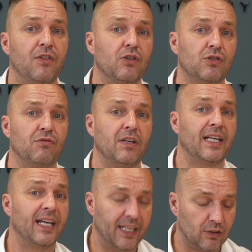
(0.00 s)
those three
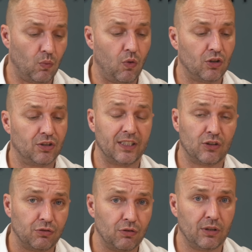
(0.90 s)
is a watch that is
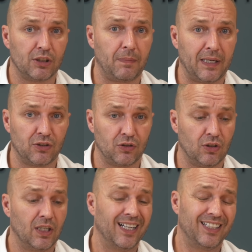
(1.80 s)
truly
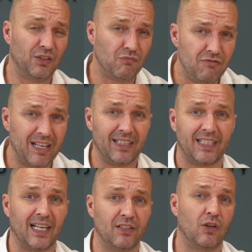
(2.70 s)
special. You really
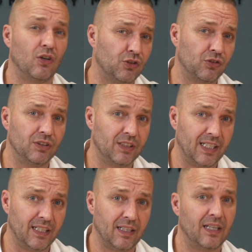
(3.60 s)
cannot or shouldn't
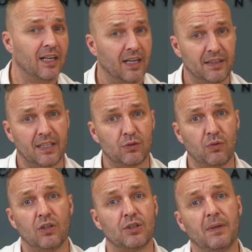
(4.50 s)
daily, and that's
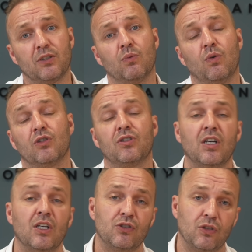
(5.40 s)
what a special watch
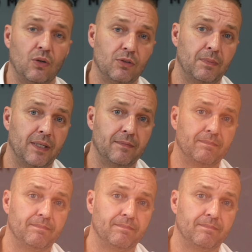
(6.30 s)
should always be.